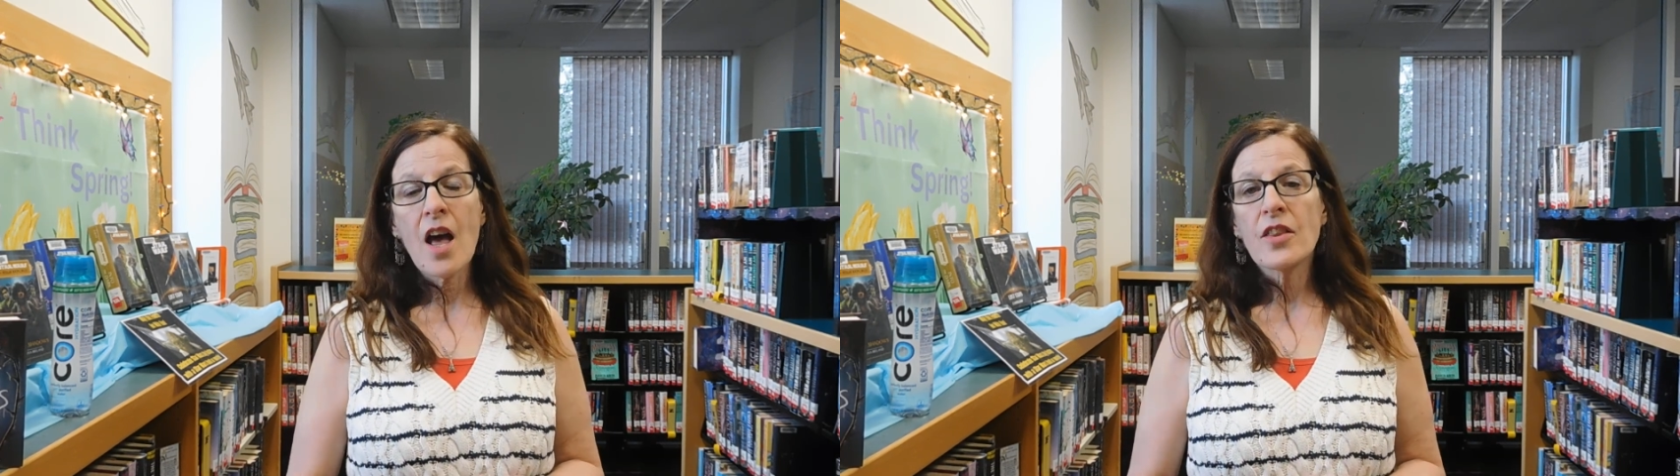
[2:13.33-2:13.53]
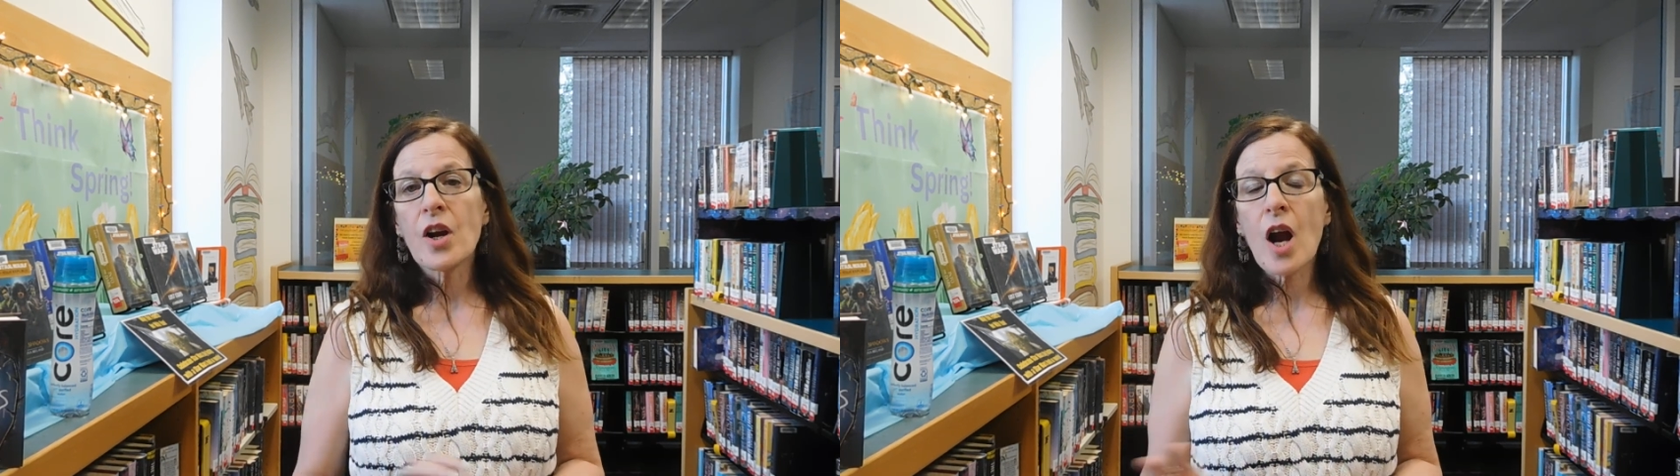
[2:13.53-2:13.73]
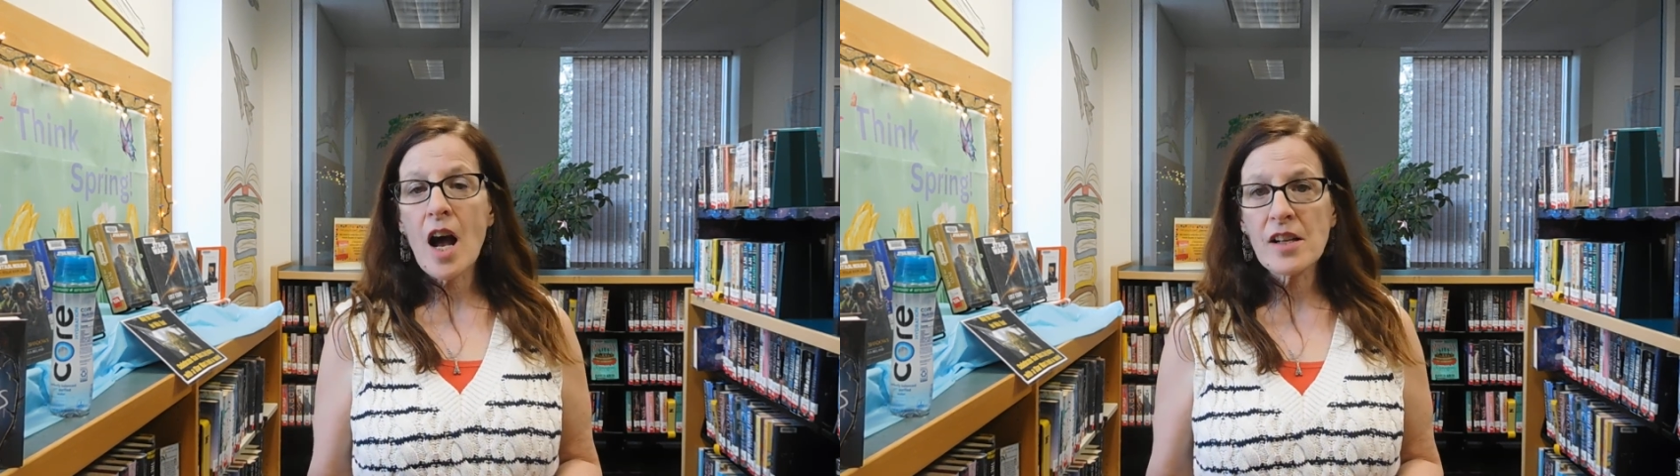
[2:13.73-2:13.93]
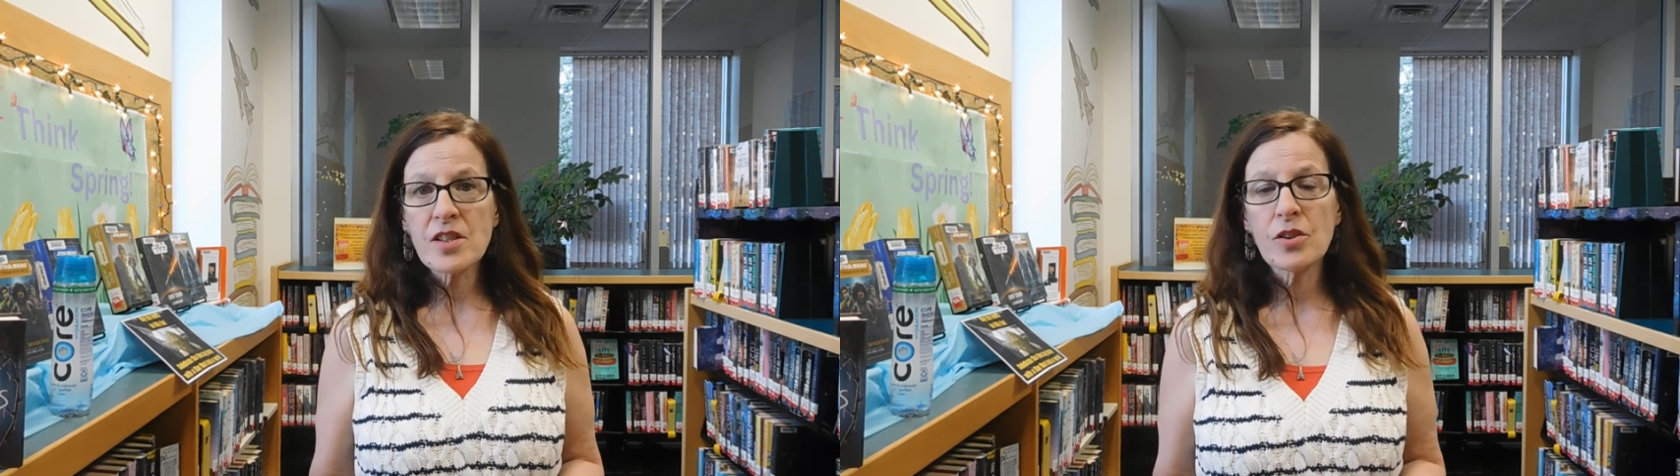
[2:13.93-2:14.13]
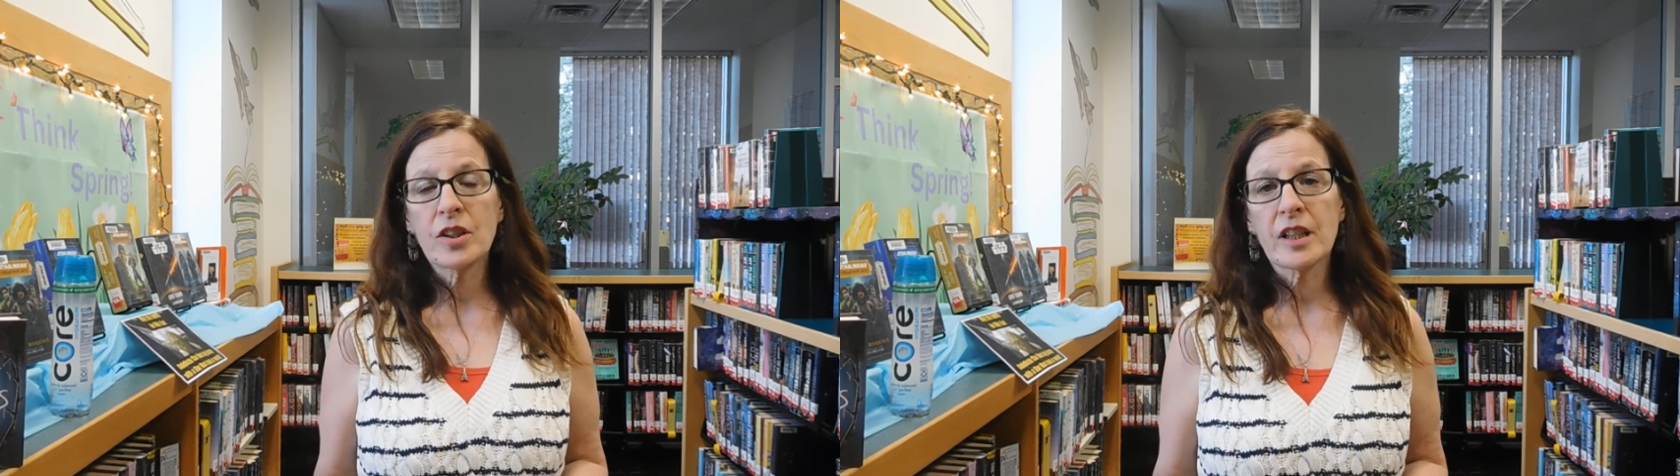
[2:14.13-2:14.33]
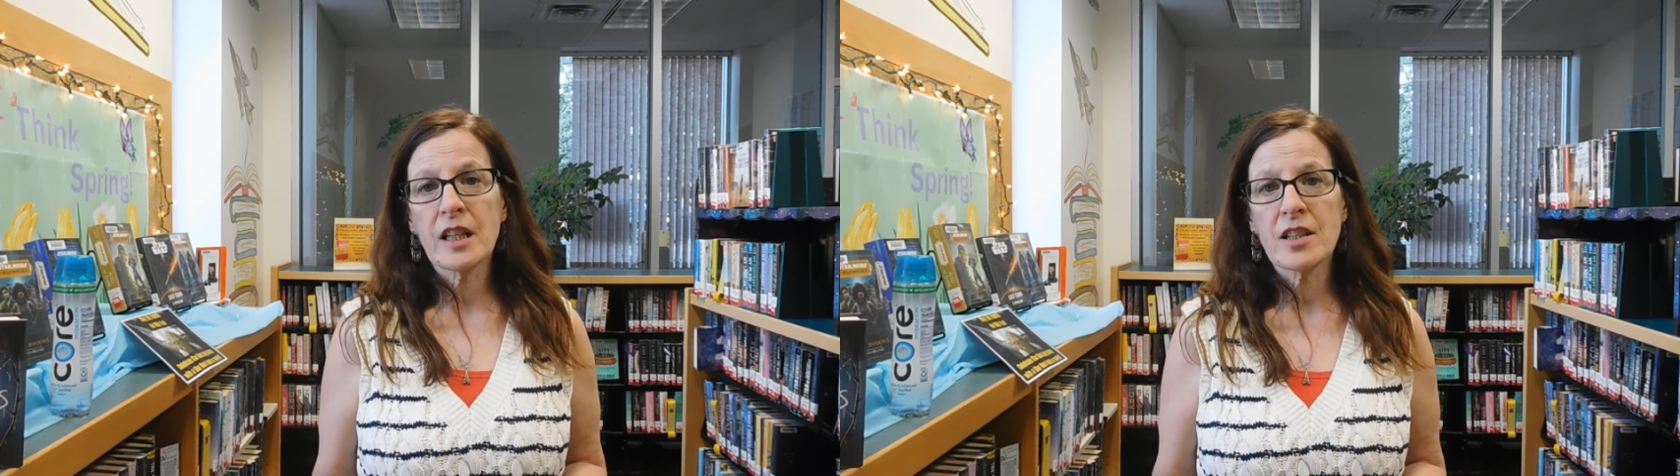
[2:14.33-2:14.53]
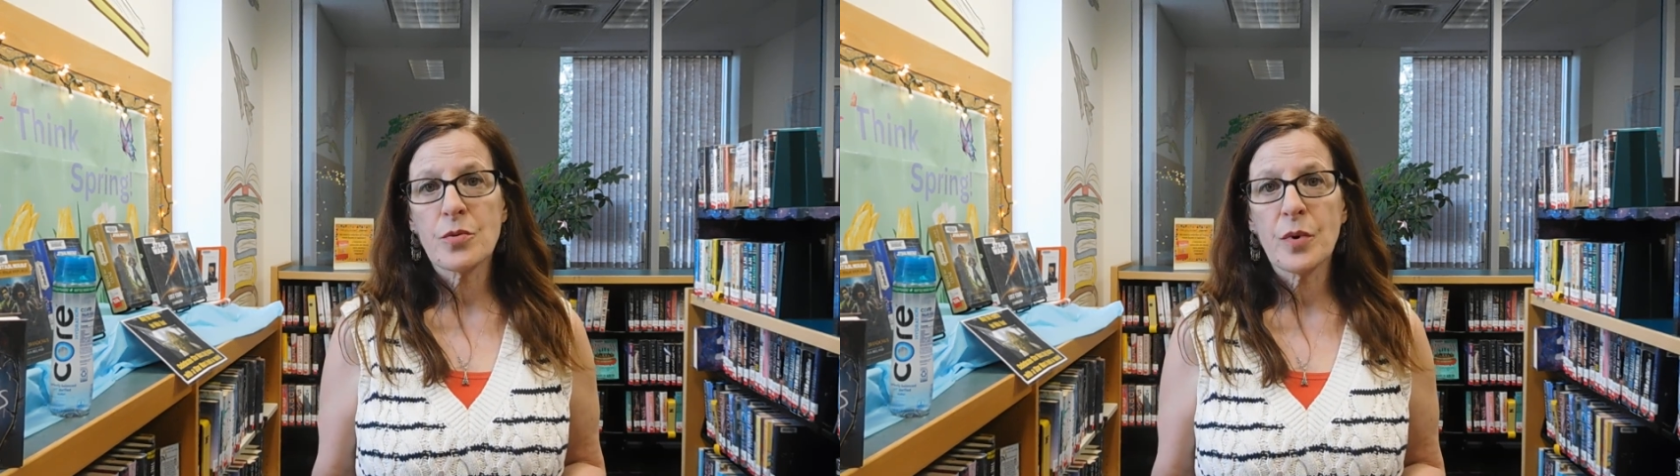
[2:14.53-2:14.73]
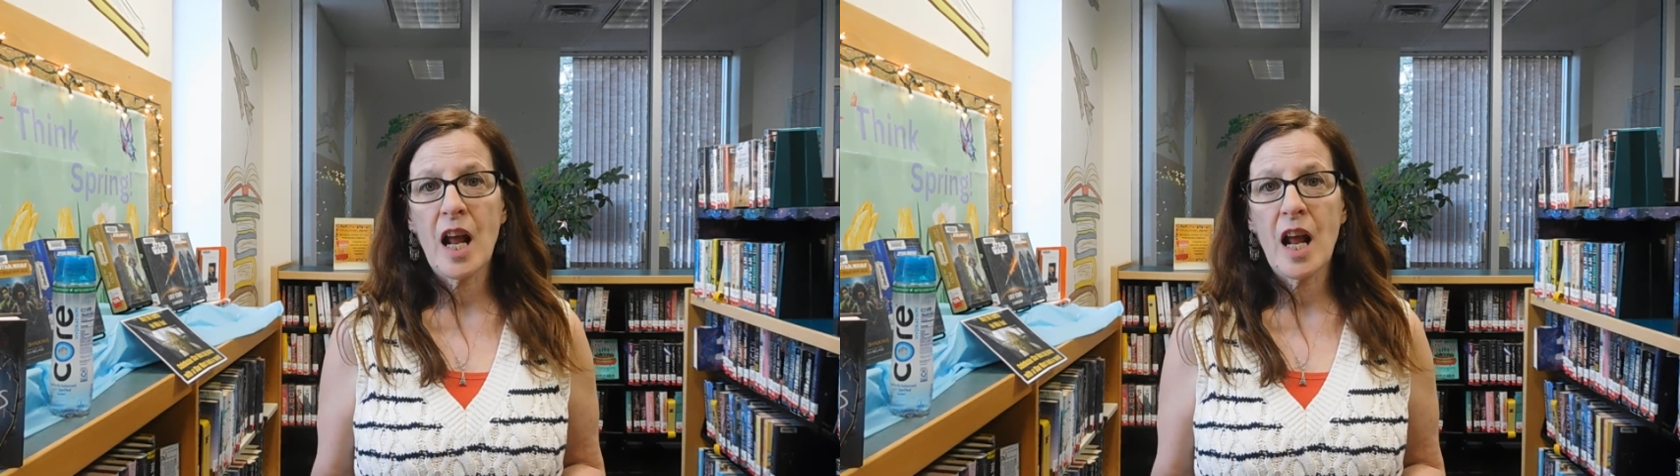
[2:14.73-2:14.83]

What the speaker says: They're also looking into what